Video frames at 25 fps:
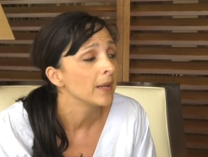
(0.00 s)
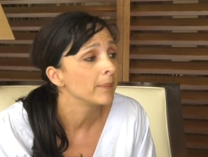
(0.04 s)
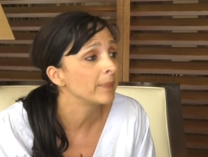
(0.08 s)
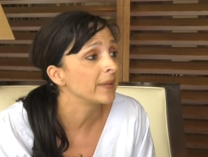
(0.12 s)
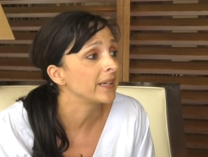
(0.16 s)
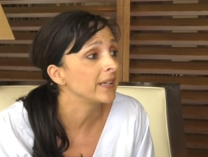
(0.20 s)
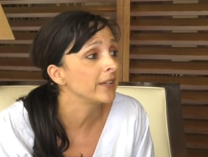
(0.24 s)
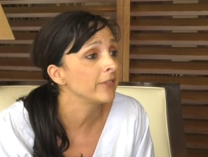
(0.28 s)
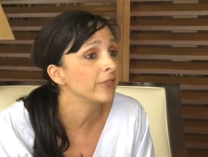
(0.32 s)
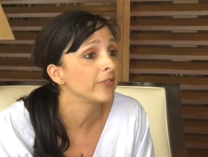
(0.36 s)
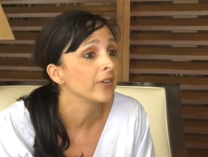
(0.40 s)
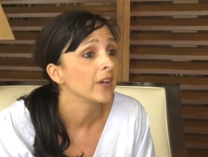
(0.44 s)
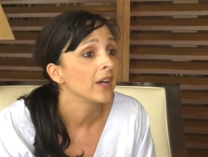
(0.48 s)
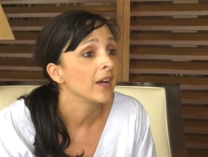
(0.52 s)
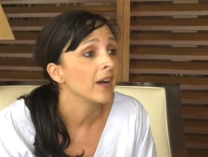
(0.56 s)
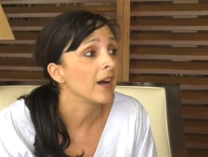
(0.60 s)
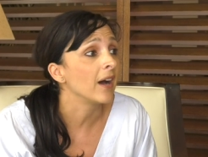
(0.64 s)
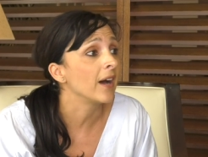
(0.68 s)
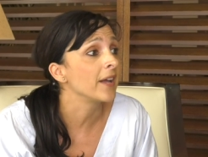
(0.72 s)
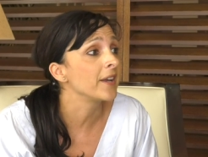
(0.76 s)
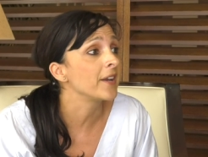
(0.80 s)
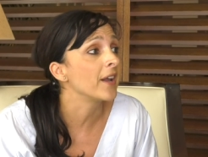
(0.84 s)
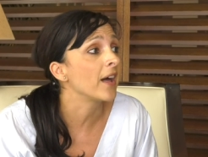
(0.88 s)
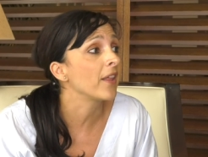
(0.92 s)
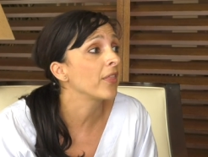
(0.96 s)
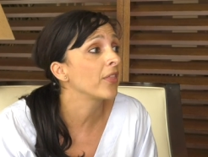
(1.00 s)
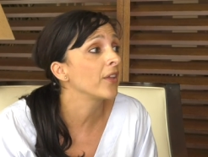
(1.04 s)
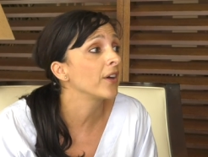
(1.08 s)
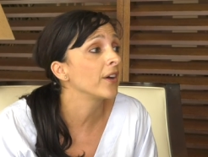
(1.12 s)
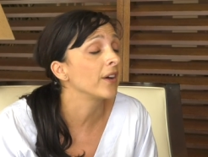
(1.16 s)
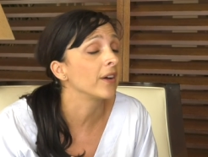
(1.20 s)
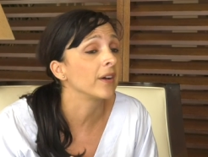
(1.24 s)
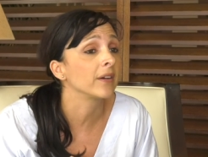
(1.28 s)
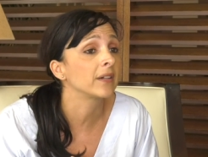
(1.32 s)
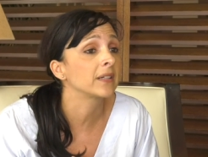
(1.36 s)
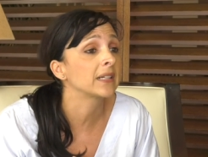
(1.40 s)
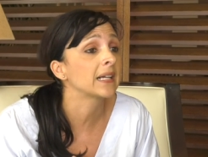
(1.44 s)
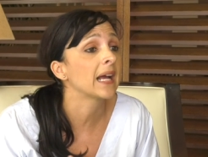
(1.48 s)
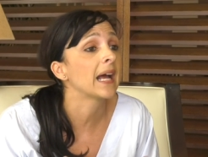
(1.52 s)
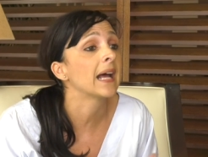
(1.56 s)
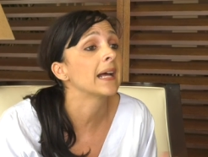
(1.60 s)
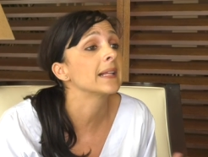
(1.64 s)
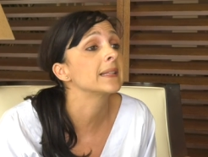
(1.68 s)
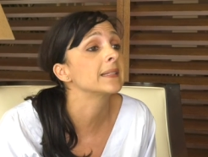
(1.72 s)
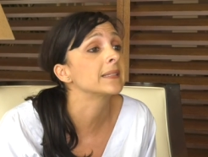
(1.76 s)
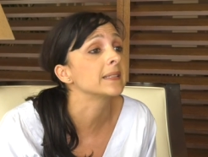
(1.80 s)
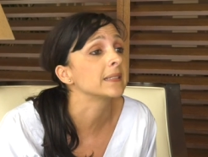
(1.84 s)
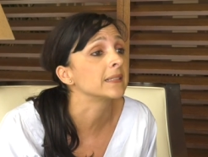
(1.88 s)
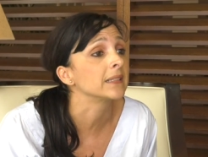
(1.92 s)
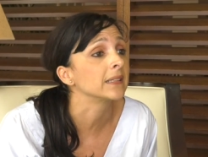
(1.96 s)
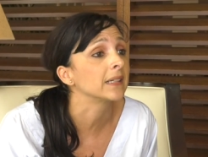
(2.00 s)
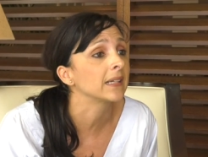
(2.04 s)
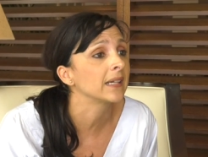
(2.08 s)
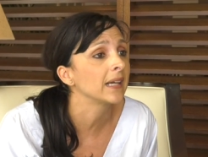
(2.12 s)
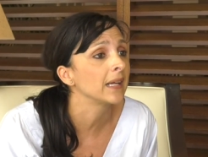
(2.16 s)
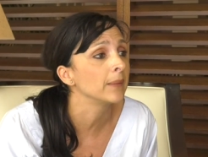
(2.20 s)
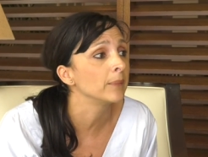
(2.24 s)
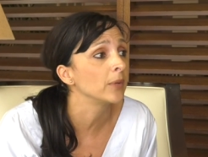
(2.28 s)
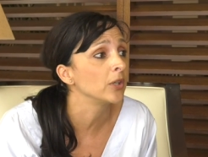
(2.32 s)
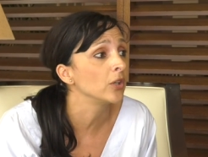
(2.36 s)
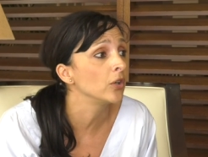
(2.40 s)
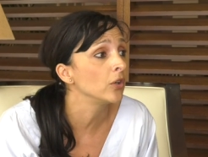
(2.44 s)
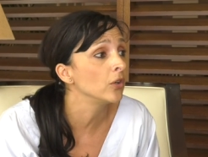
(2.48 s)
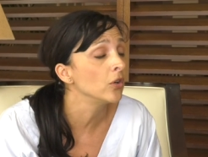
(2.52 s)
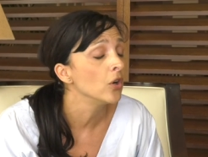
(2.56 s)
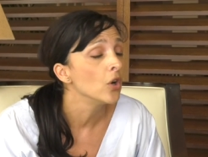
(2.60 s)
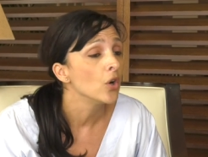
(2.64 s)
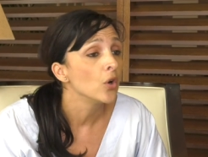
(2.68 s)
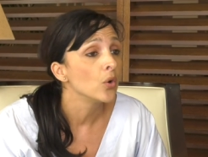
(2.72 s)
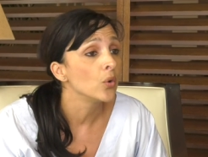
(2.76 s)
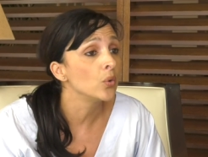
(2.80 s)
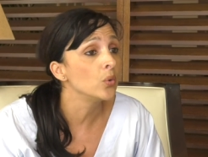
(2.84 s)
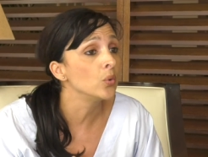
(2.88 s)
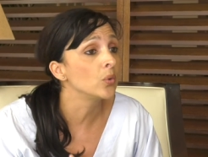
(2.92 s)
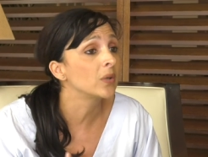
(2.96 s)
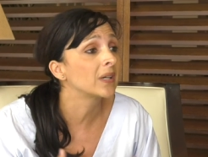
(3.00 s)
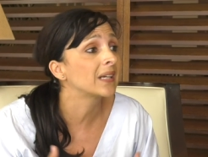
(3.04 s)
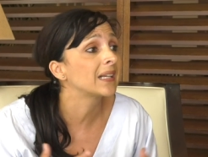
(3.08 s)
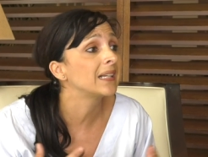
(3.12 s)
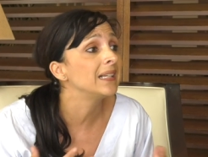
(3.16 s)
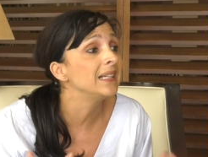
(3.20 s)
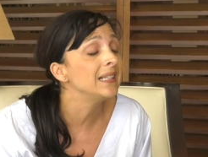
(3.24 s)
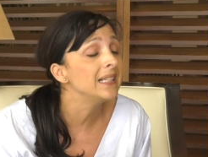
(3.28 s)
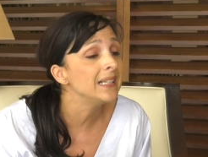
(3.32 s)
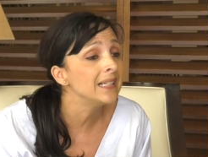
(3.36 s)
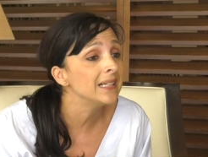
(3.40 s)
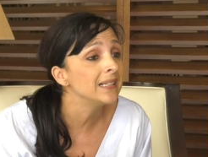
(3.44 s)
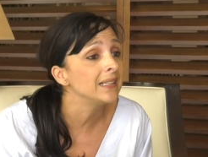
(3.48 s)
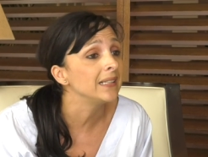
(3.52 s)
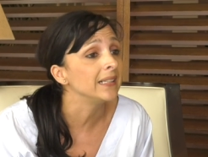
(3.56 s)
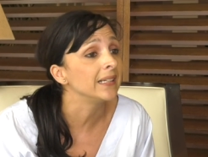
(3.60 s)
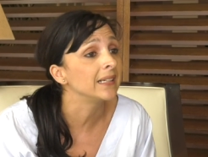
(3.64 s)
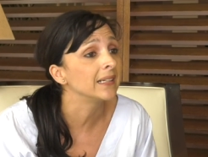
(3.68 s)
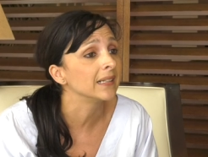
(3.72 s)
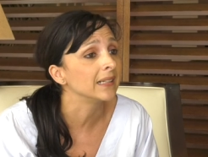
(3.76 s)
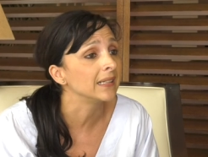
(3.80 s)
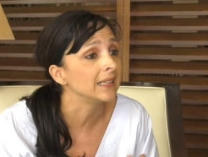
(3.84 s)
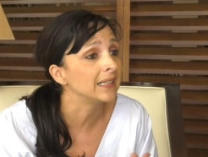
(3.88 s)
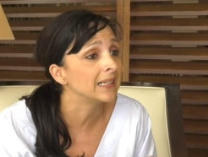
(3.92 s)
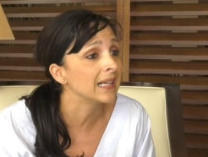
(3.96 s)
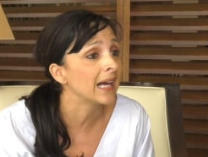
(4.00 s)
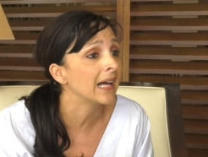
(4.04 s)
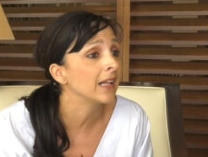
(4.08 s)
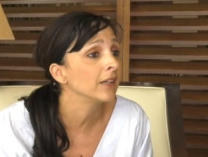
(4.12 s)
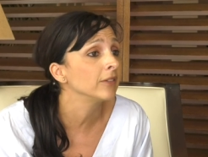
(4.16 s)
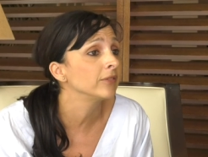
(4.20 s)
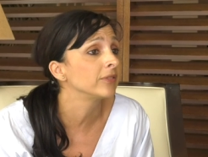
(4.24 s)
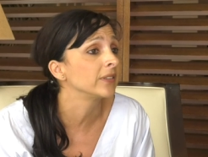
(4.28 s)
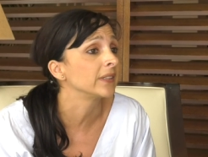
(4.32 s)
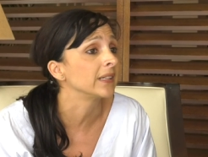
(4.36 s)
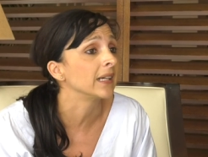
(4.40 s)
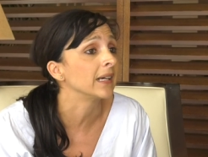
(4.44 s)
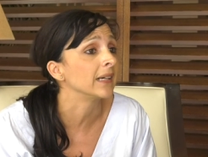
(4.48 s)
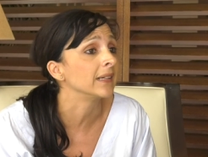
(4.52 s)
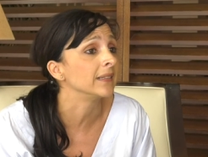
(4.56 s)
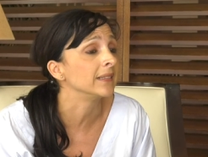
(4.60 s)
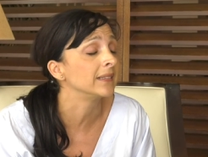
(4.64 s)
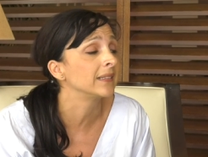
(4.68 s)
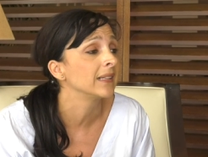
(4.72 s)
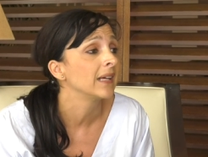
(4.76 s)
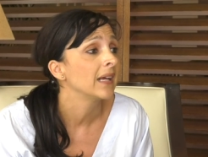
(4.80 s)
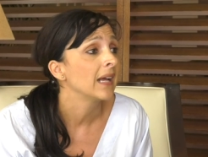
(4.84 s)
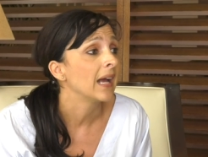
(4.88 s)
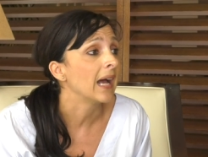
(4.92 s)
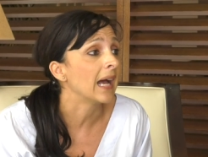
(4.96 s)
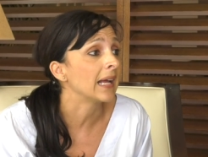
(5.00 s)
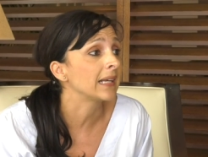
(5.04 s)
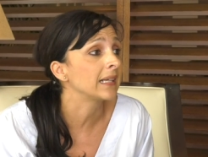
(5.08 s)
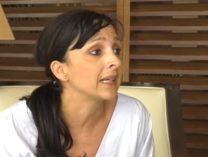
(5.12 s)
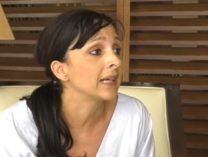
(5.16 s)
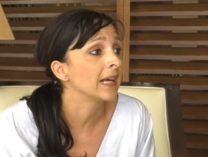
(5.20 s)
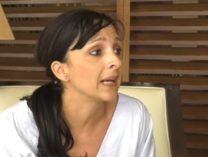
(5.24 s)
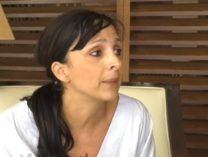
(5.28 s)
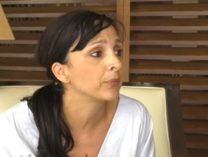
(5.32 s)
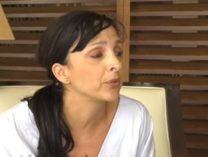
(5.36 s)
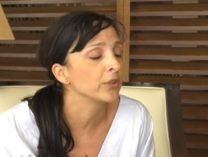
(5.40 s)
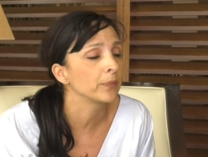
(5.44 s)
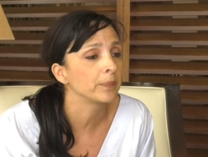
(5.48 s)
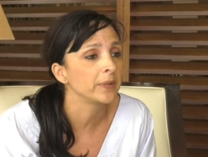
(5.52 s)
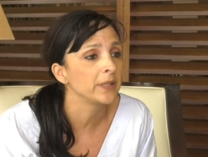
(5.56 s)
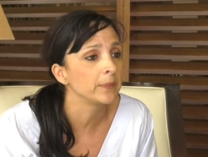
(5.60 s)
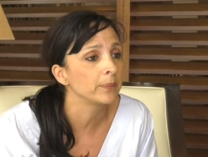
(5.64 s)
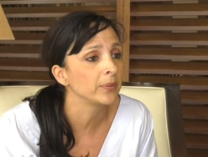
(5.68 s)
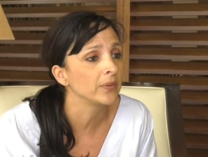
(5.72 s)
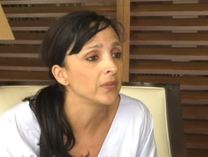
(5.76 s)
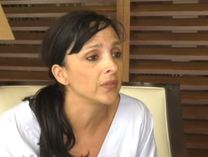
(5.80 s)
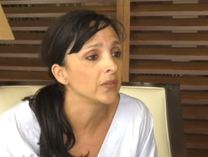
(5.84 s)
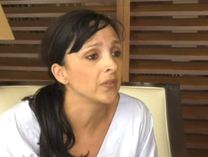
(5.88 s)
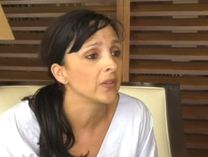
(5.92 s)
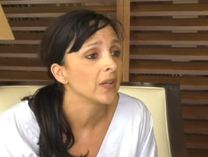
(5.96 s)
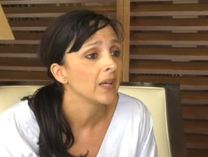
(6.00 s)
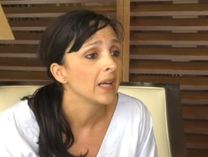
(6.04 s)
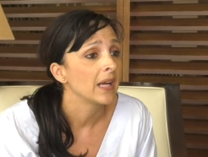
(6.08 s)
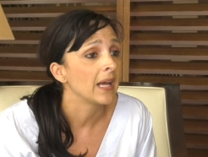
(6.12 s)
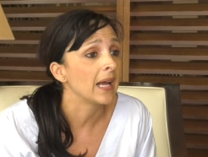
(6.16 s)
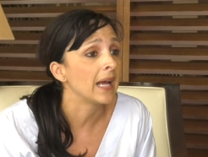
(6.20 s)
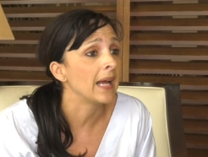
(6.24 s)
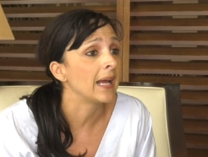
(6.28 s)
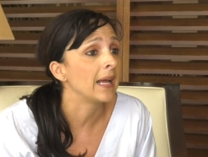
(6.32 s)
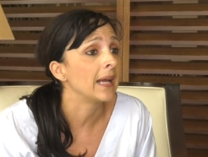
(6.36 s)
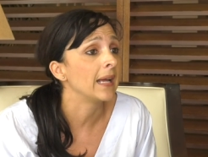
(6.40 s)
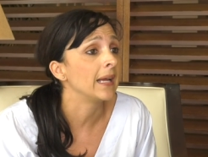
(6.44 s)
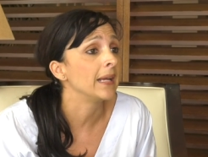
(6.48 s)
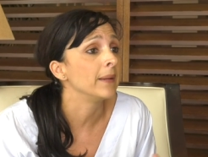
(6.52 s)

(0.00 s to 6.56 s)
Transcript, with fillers: But if another candidate came along who clearly can galvanize and capture people's uh,